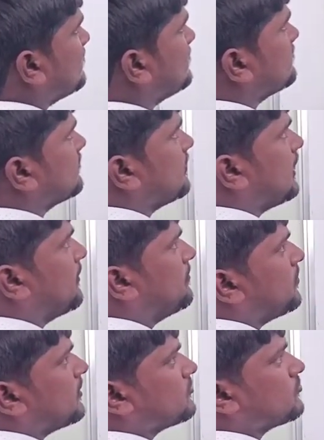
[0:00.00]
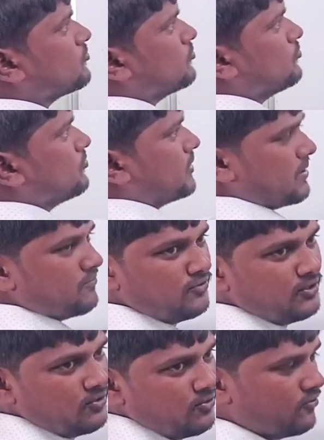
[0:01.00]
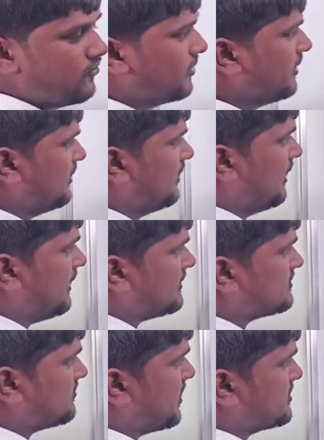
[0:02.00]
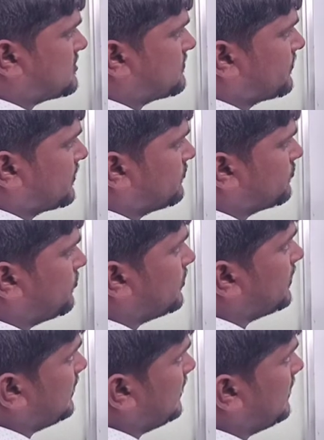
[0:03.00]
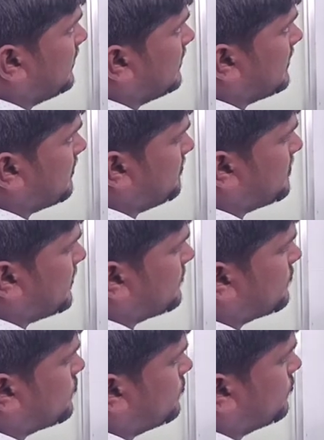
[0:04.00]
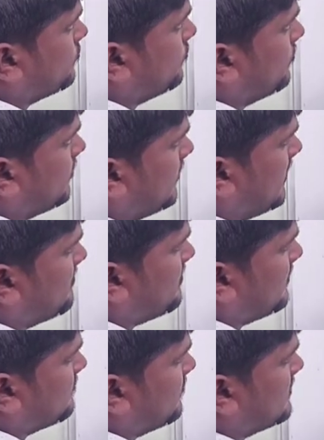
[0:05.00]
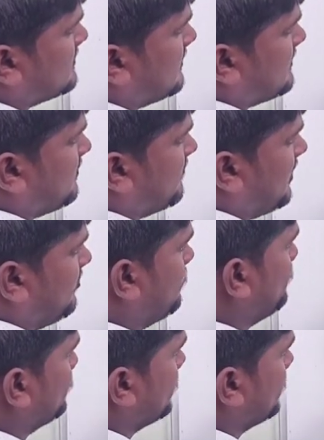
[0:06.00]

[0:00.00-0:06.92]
is M plus 2 to M0. Okay, let us imagine. So E M plus 2 to M plus 1 certain value.